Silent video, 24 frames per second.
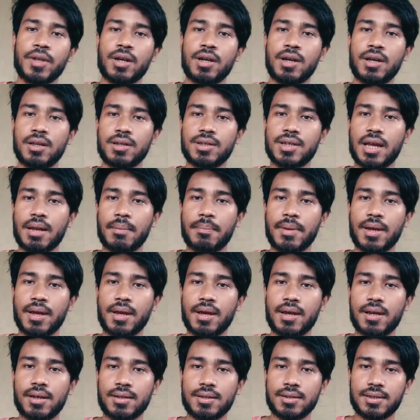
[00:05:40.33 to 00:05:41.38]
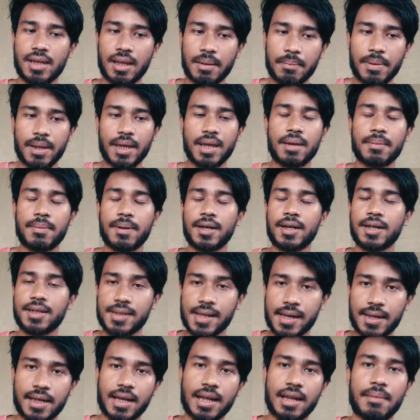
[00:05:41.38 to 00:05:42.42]
Hun Sanbai Eva
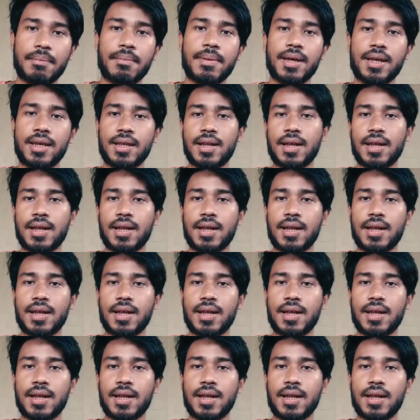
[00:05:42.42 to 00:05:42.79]
decide Kalambai,